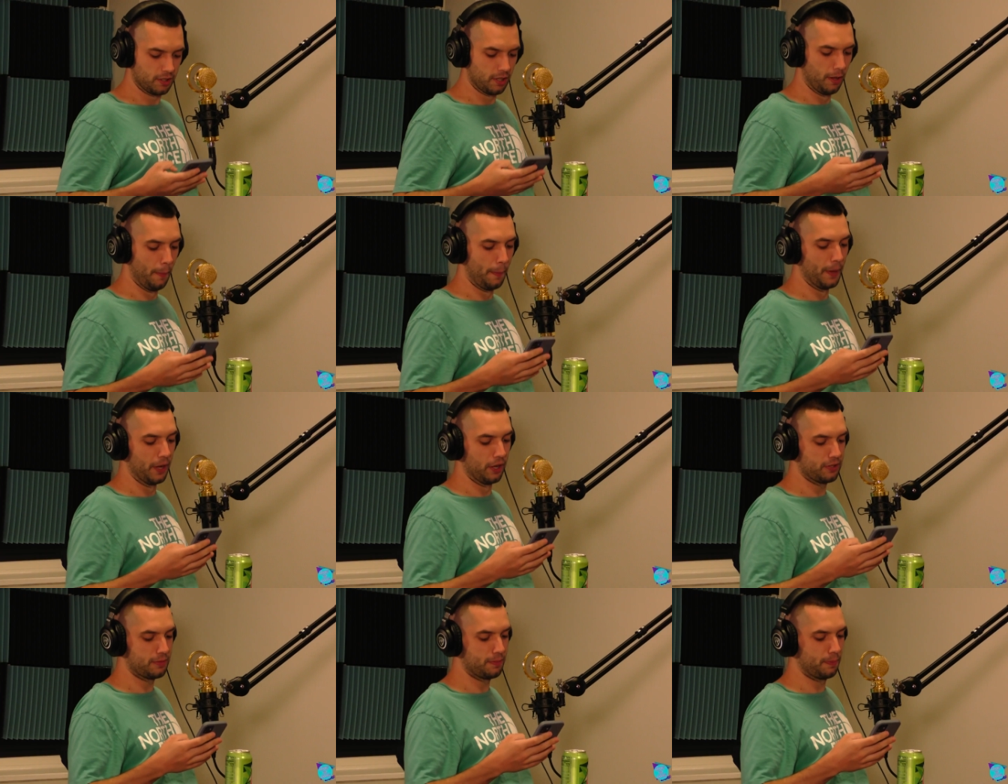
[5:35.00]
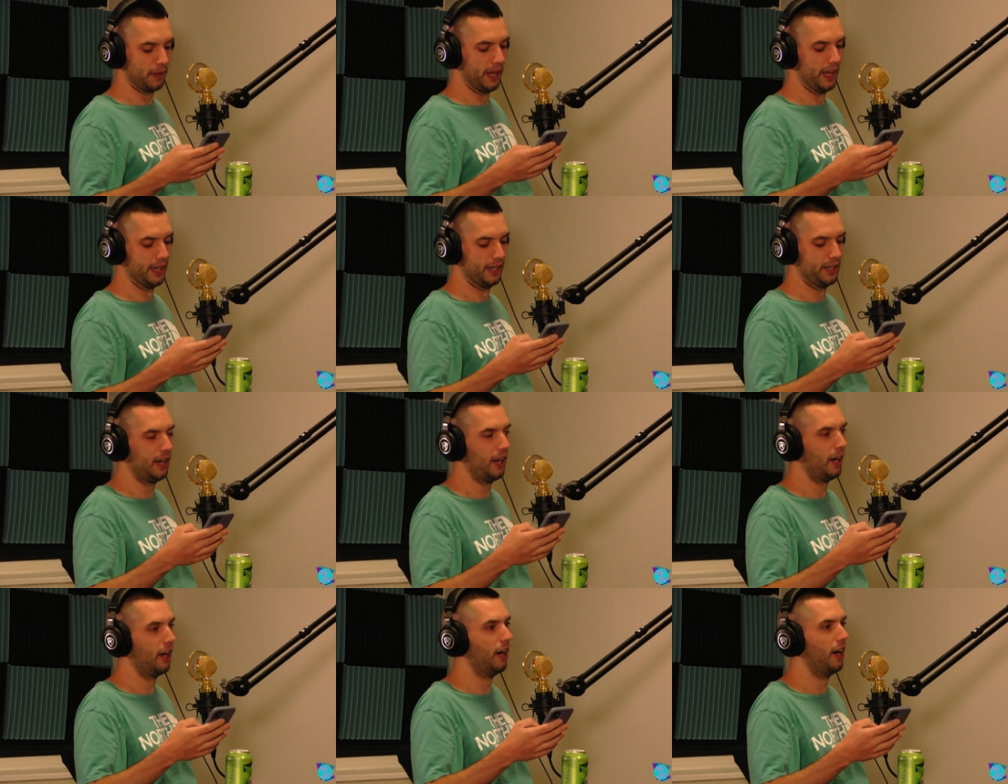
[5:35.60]
the Bills played.
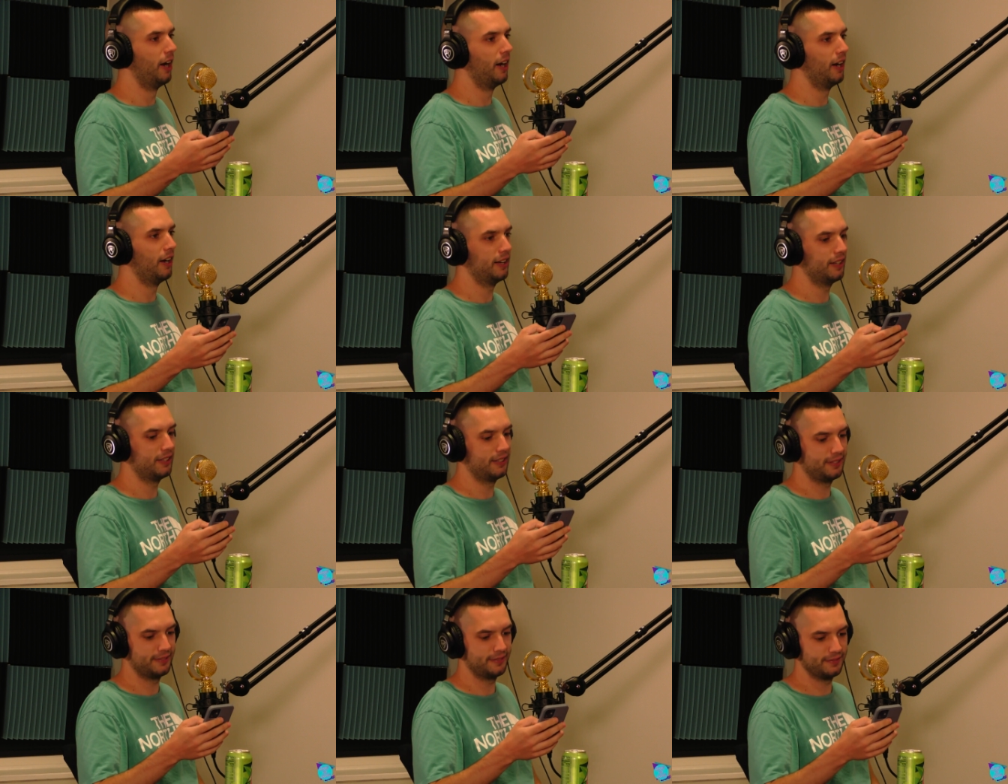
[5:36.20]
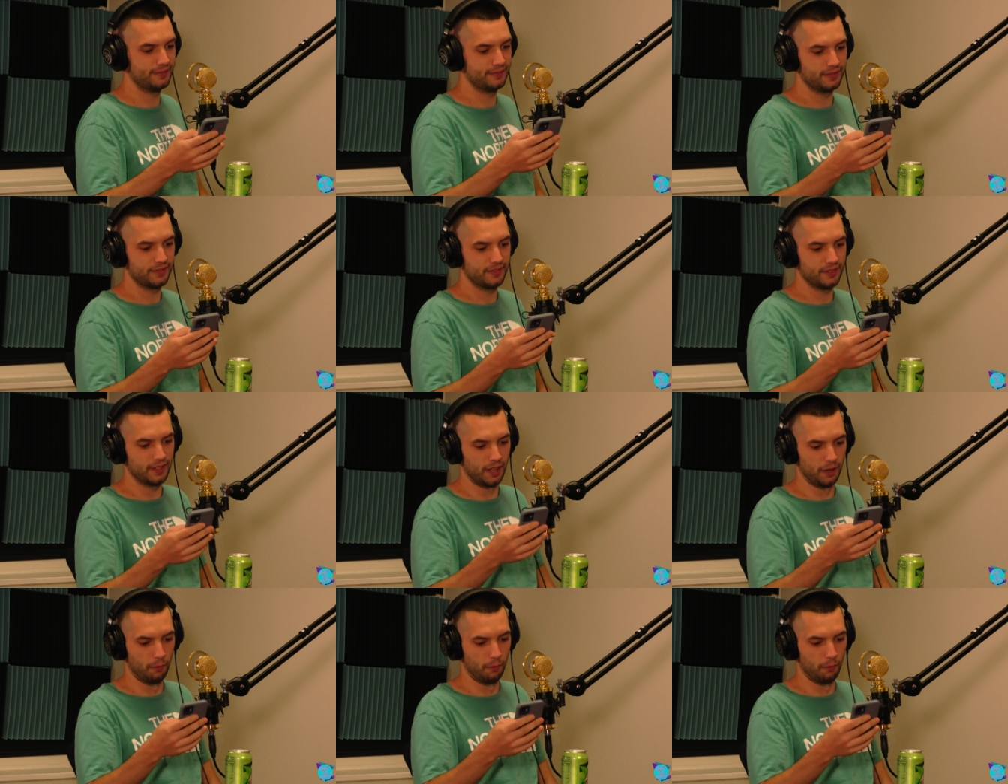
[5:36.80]
Uh, they did yesterday.